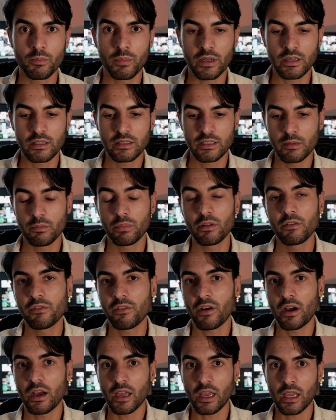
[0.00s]
but
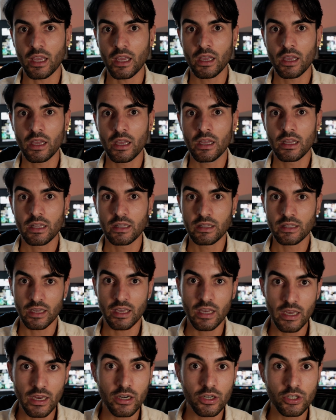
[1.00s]
simplifying the
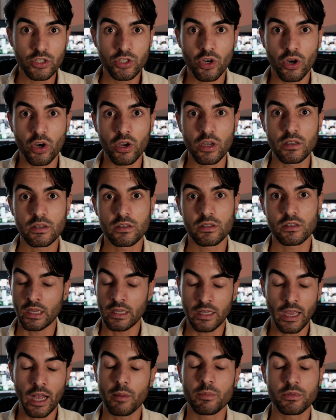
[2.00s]
gear choice,
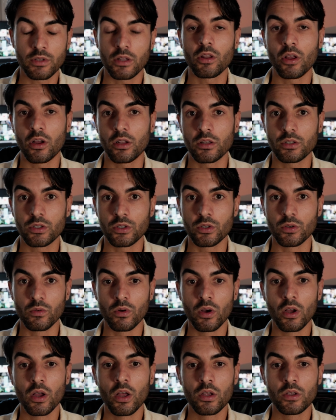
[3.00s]
it helps a lot too.